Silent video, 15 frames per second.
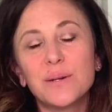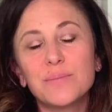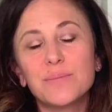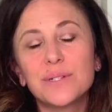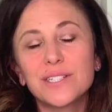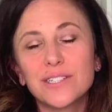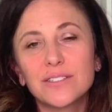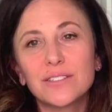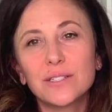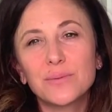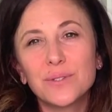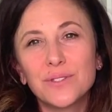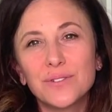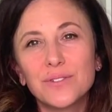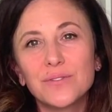particularly
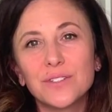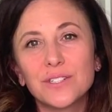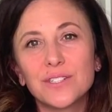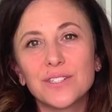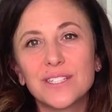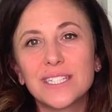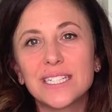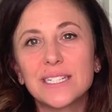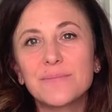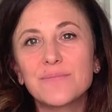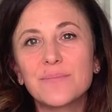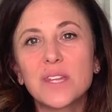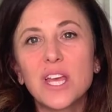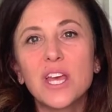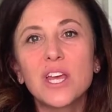with uva ursi.
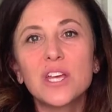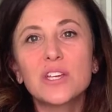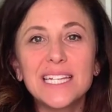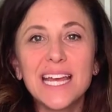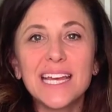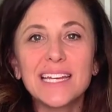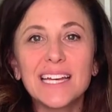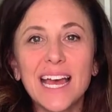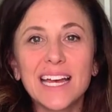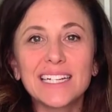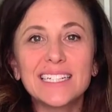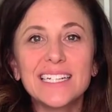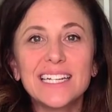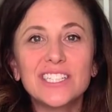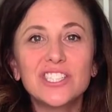Take
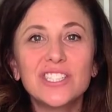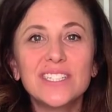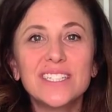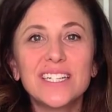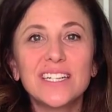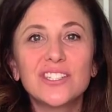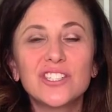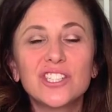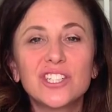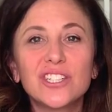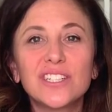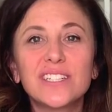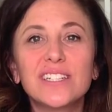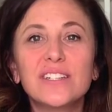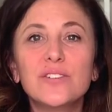echinacea
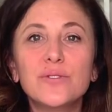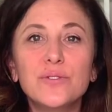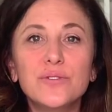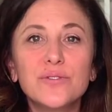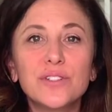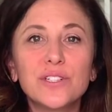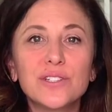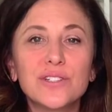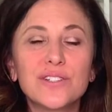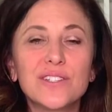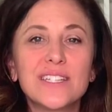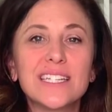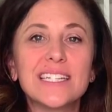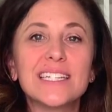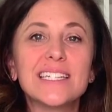tincture and uva
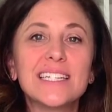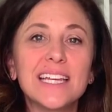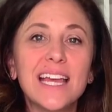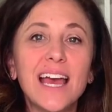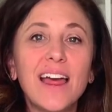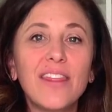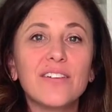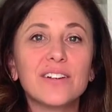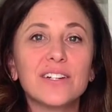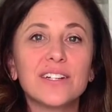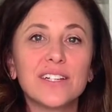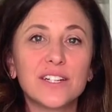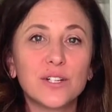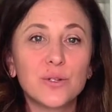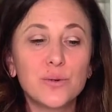ursi together
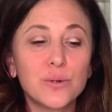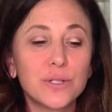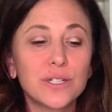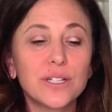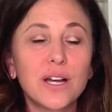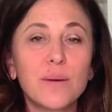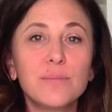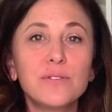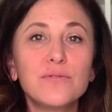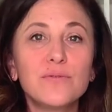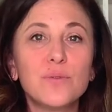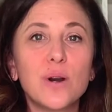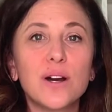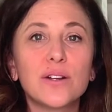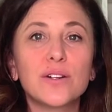in a 1/4 cup of
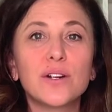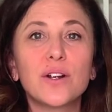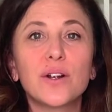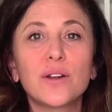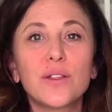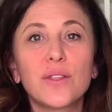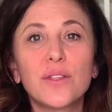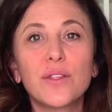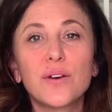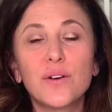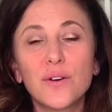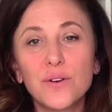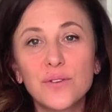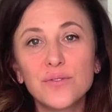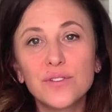water
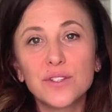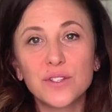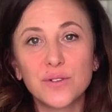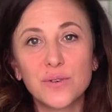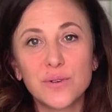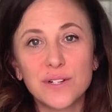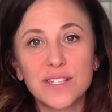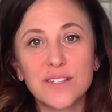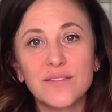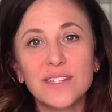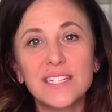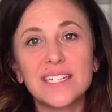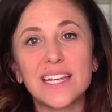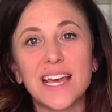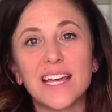over the course of
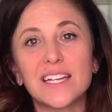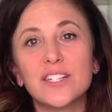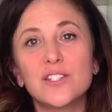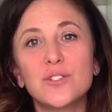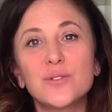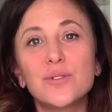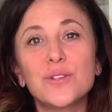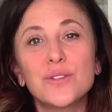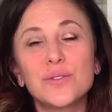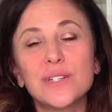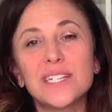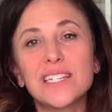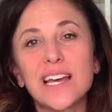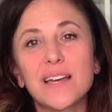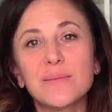the day, 2 to 3
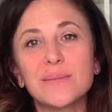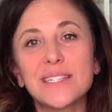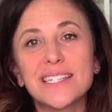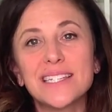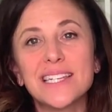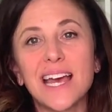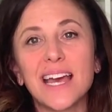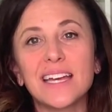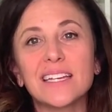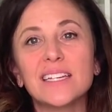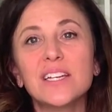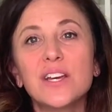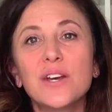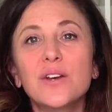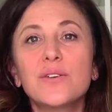times a day,
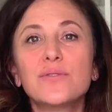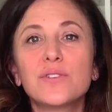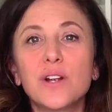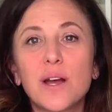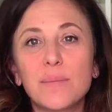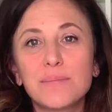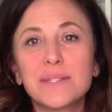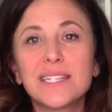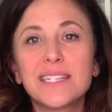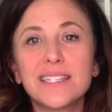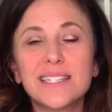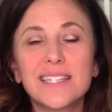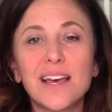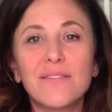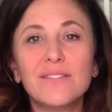for up to
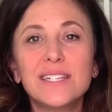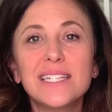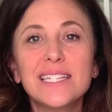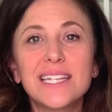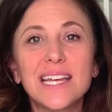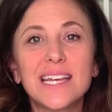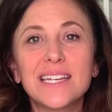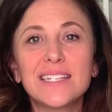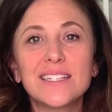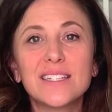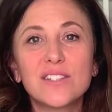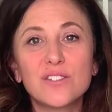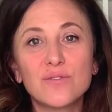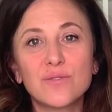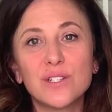7
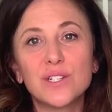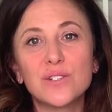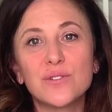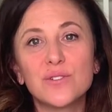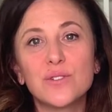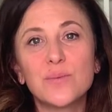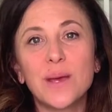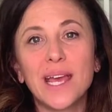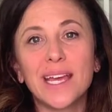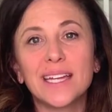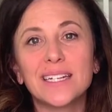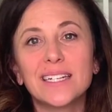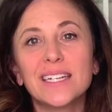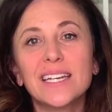days to reduce pain.